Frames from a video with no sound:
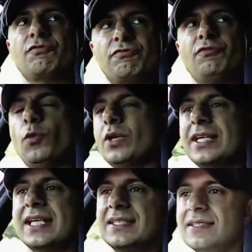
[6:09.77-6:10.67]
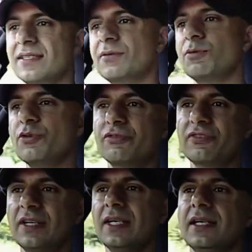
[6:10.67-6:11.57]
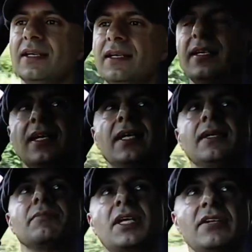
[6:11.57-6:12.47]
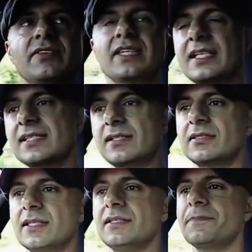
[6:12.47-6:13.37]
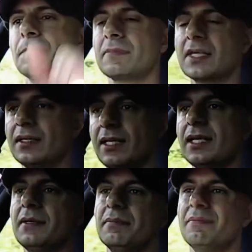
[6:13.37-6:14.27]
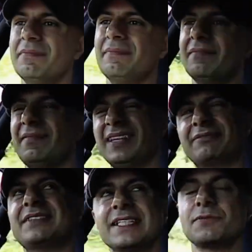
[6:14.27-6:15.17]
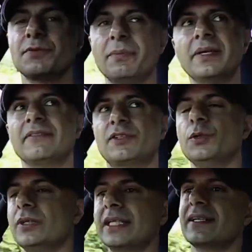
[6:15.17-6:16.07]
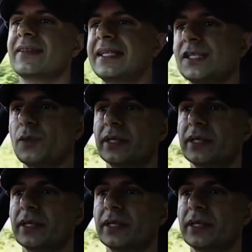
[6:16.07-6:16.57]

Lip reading: fallen into the roof cover that it's under. I did a bit of Googling, and I think it's quite